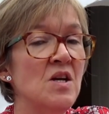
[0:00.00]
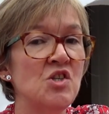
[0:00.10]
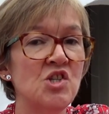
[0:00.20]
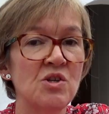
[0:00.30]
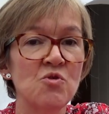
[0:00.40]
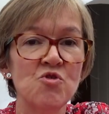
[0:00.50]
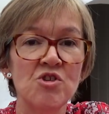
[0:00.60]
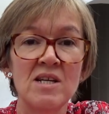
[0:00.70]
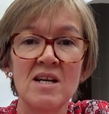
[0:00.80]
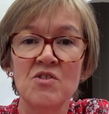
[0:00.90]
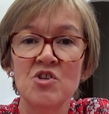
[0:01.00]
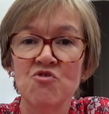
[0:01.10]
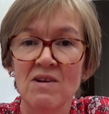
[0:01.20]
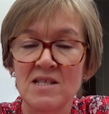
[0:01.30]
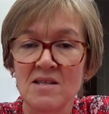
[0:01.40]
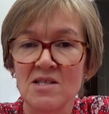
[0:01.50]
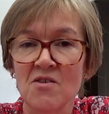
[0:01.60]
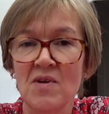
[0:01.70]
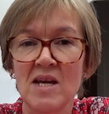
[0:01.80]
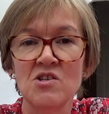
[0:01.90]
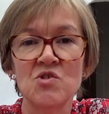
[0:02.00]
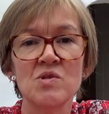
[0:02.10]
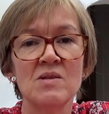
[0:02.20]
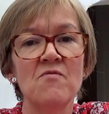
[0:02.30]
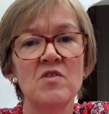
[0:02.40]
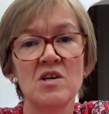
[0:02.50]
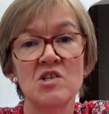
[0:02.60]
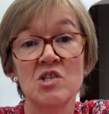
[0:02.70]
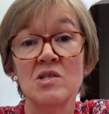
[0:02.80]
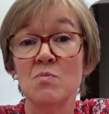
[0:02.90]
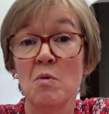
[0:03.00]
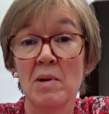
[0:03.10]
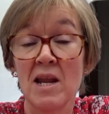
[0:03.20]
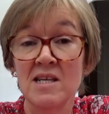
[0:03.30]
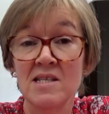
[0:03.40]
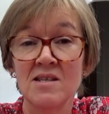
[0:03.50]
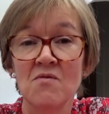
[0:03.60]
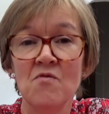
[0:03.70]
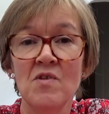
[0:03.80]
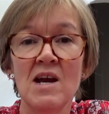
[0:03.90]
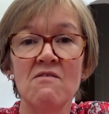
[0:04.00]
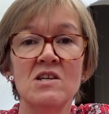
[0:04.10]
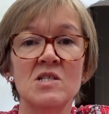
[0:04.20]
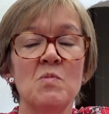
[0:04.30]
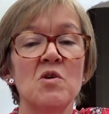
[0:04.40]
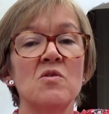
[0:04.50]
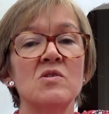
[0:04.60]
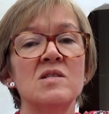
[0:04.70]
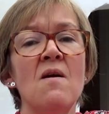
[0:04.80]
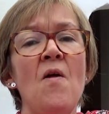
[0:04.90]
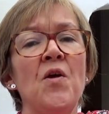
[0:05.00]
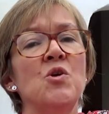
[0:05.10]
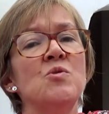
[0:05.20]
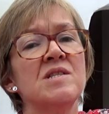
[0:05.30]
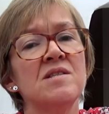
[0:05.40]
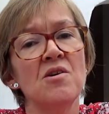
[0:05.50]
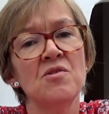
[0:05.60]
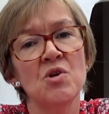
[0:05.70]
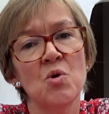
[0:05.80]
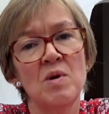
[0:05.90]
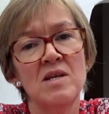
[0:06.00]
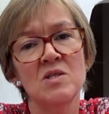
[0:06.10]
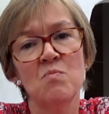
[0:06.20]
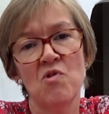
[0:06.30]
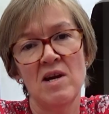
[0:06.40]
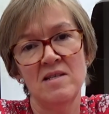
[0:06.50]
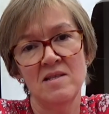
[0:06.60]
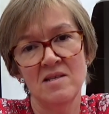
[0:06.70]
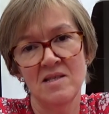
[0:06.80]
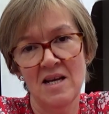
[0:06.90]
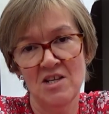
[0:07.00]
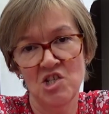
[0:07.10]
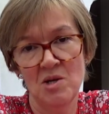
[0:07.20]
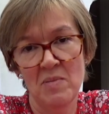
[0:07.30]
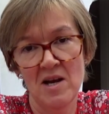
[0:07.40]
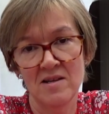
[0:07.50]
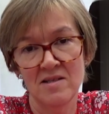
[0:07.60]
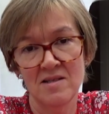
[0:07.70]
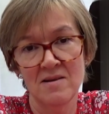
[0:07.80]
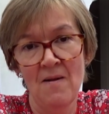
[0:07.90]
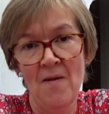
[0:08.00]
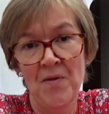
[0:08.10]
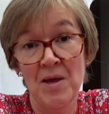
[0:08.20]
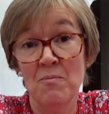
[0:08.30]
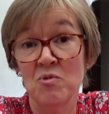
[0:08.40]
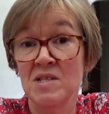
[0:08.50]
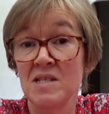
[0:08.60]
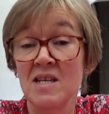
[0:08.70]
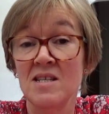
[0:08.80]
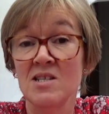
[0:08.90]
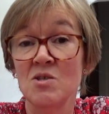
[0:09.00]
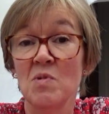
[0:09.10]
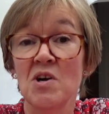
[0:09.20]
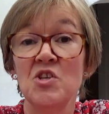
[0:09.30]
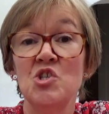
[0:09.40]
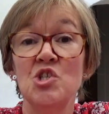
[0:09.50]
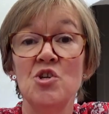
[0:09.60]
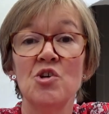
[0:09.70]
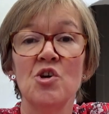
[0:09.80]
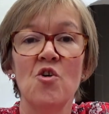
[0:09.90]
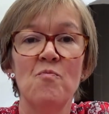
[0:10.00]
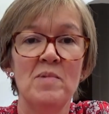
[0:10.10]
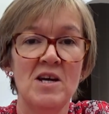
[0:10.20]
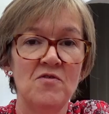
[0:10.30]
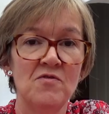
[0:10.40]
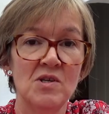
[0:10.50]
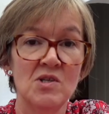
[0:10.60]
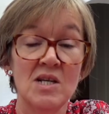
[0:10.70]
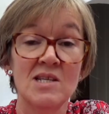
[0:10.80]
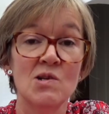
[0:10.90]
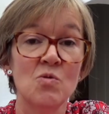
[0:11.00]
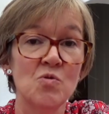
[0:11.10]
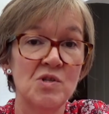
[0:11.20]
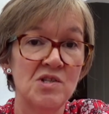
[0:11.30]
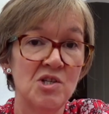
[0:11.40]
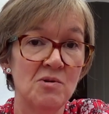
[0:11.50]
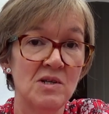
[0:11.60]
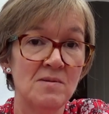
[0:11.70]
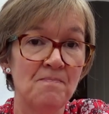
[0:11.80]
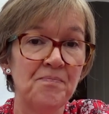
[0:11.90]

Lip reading: Children in the dresses of angels and virgins were placed in various parts who sung the Queen's praises as she passed, and preceded by the Duke of Bedford as Lord Steward,